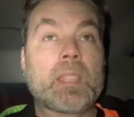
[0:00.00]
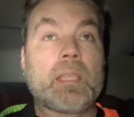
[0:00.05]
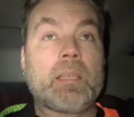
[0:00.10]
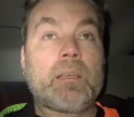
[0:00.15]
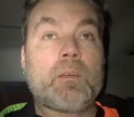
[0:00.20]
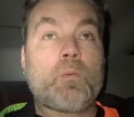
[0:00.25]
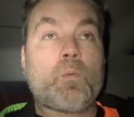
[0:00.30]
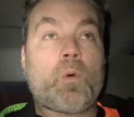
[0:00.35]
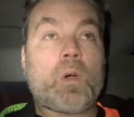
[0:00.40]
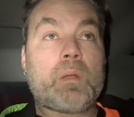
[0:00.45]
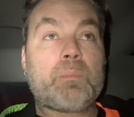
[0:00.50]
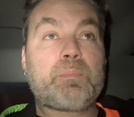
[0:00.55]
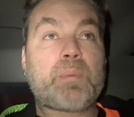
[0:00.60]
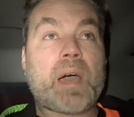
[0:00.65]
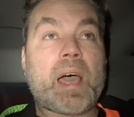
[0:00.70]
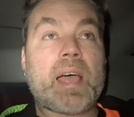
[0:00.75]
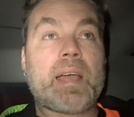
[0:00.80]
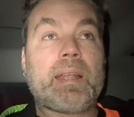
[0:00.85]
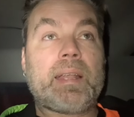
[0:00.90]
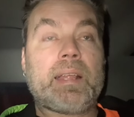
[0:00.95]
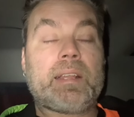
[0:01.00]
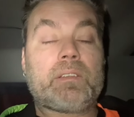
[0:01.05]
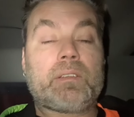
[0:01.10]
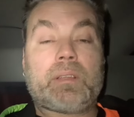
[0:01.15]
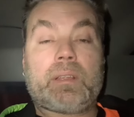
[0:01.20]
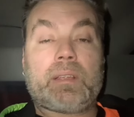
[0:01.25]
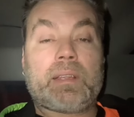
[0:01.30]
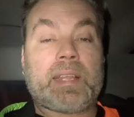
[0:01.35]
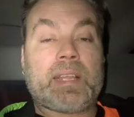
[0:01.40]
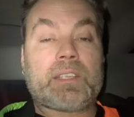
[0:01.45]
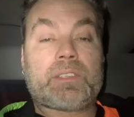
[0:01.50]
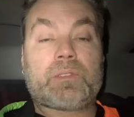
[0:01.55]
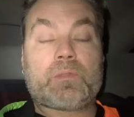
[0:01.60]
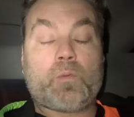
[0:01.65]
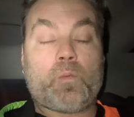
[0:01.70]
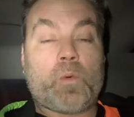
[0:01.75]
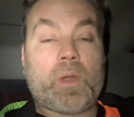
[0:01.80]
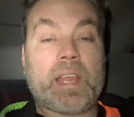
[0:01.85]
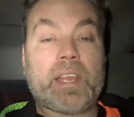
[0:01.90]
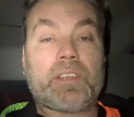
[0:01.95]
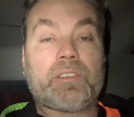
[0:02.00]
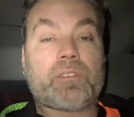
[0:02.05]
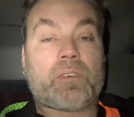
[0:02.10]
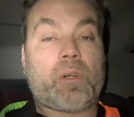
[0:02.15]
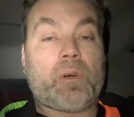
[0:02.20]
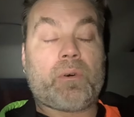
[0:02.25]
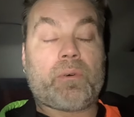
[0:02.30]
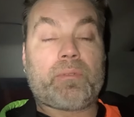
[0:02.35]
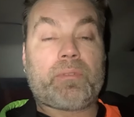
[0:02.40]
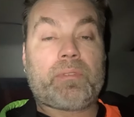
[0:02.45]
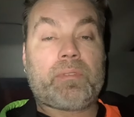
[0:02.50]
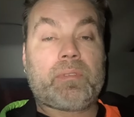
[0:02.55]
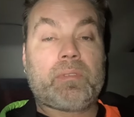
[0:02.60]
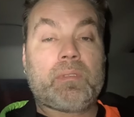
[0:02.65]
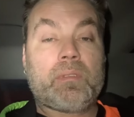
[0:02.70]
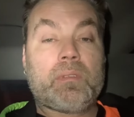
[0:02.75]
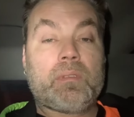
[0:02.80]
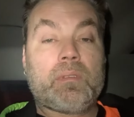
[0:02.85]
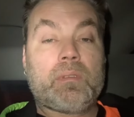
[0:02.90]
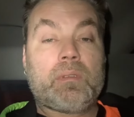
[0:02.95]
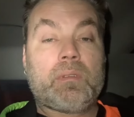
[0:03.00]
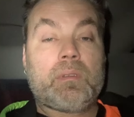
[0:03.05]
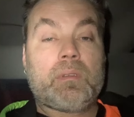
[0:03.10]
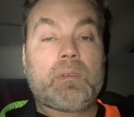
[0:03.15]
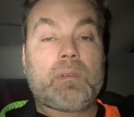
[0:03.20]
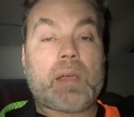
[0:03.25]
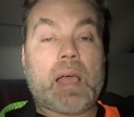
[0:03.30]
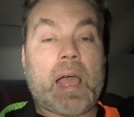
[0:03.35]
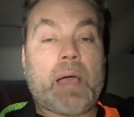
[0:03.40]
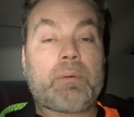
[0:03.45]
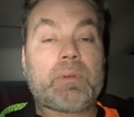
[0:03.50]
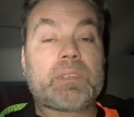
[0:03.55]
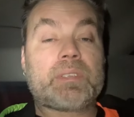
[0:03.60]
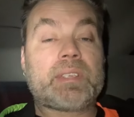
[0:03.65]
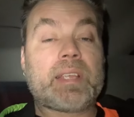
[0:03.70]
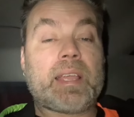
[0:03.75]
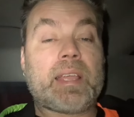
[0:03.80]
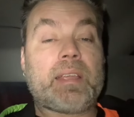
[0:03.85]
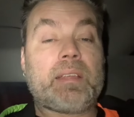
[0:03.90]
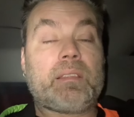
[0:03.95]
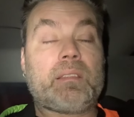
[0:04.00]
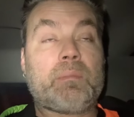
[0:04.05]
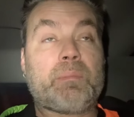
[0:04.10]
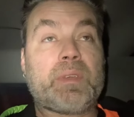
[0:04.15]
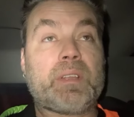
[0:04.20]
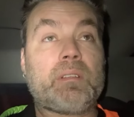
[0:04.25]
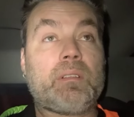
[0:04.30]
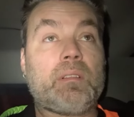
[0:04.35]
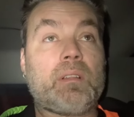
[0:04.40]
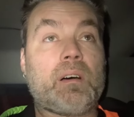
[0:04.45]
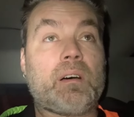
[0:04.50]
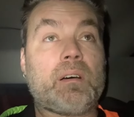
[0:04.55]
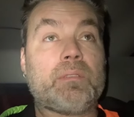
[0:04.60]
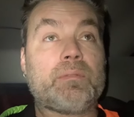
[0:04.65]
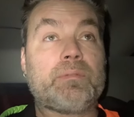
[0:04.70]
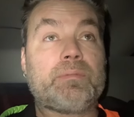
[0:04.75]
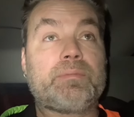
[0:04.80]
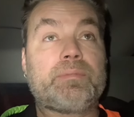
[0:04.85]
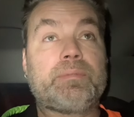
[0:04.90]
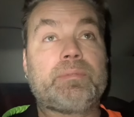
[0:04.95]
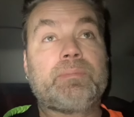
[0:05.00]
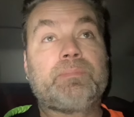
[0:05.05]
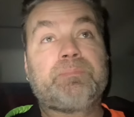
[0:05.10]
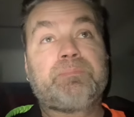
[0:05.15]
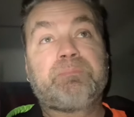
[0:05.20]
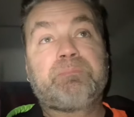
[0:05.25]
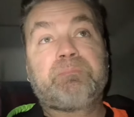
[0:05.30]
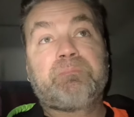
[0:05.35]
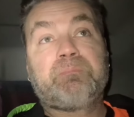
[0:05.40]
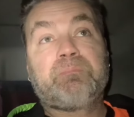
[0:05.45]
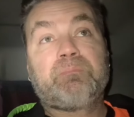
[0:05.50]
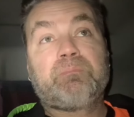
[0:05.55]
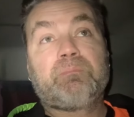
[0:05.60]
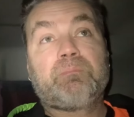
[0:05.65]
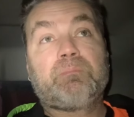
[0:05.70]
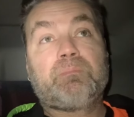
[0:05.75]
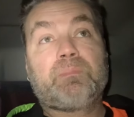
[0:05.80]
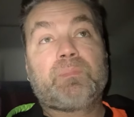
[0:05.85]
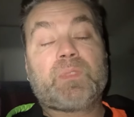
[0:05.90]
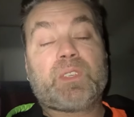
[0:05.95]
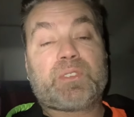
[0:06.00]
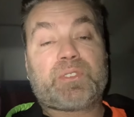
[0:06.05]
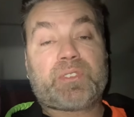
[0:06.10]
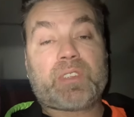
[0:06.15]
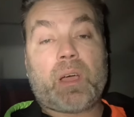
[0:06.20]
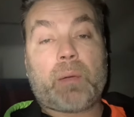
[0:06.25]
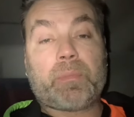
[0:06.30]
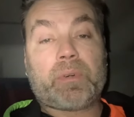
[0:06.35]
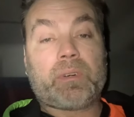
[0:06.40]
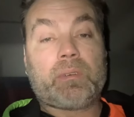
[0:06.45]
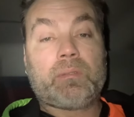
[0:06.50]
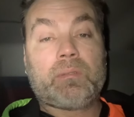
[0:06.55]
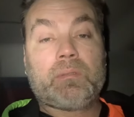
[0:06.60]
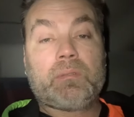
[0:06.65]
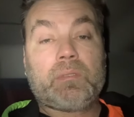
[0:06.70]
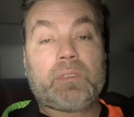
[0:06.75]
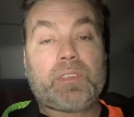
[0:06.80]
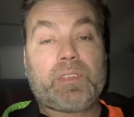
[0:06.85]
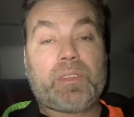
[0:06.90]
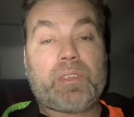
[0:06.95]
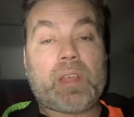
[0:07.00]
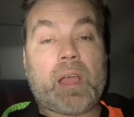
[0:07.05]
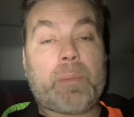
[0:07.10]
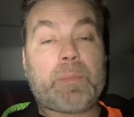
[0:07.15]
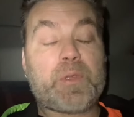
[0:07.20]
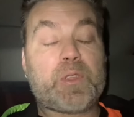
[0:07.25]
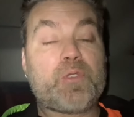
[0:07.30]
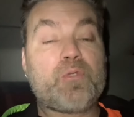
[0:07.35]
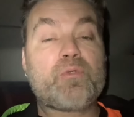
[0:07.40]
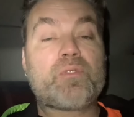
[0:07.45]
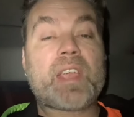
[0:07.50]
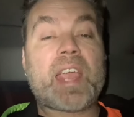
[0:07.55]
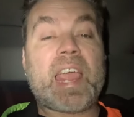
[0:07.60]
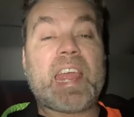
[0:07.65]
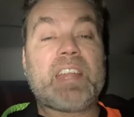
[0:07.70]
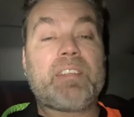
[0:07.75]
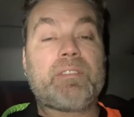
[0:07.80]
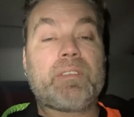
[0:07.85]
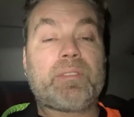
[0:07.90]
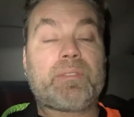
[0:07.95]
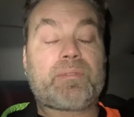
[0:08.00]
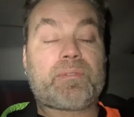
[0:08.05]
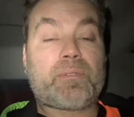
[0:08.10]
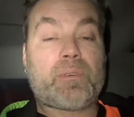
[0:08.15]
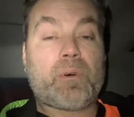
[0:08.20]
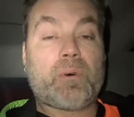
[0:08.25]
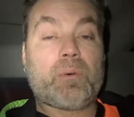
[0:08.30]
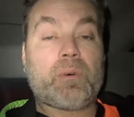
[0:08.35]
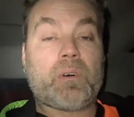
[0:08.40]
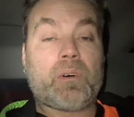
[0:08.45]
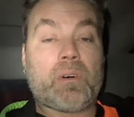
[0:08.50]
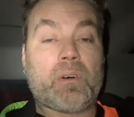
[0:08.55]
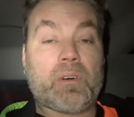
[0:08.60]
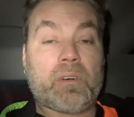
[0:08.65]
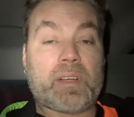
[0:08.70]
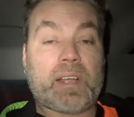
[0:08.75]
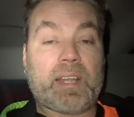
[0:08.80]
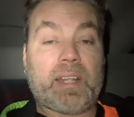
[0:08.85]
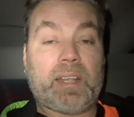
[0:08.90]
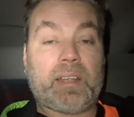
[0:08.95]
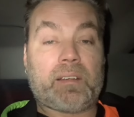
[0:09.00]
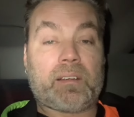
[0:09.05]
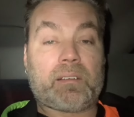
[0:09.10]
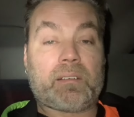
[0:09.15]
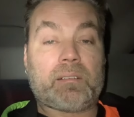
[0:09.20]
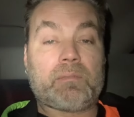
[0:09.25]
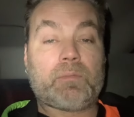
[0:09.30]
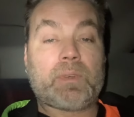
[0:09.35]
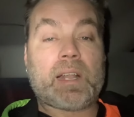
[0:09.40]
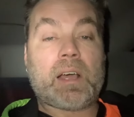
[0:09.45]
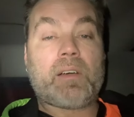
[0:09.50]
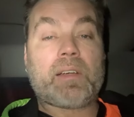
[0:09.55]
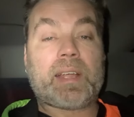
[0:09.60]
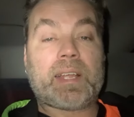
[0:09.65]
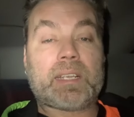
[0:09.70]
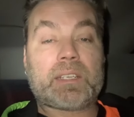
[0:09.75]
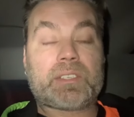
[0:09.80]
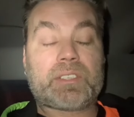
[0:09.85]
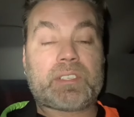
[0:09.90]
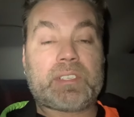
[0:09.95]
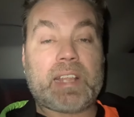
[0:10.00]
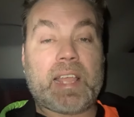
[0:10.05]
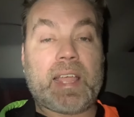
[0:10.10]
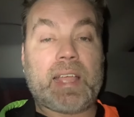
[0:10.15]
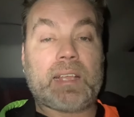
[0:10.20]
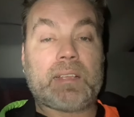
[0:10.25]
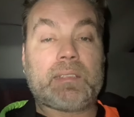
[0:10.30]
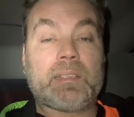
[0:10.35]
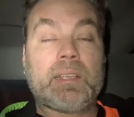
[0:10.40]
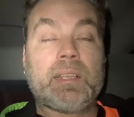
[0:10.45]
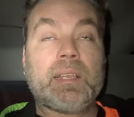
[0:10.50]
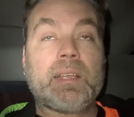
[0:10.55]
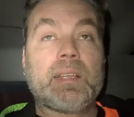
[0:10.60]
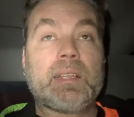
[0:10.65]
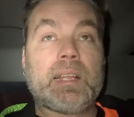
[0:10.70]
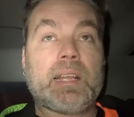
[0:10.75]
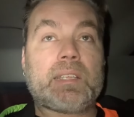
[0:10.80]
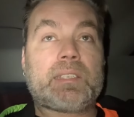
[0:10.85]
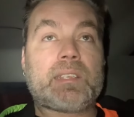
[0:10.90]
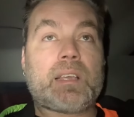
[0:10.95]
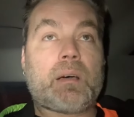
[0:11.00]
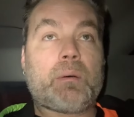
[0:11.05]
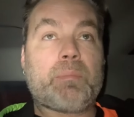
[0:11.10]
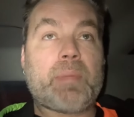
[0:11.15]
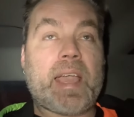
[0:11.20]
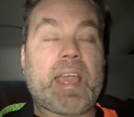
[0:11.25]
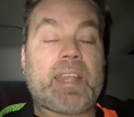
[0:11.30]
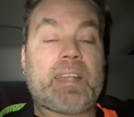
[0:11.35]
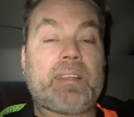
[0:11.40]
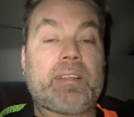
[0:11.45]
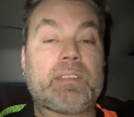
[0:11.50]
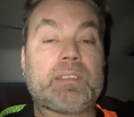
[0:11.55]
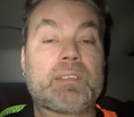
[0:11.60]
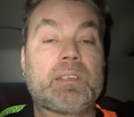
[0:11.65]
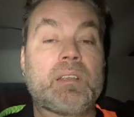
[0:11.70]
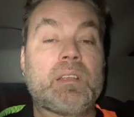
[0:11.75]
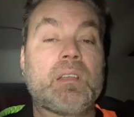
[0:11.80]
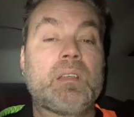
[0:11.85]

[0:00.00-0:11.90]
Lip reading: One pond that gets weed growth, I would say the middle of the summer. I mean, you can't even throw a hook in there without getting snagged. That's how bad it is.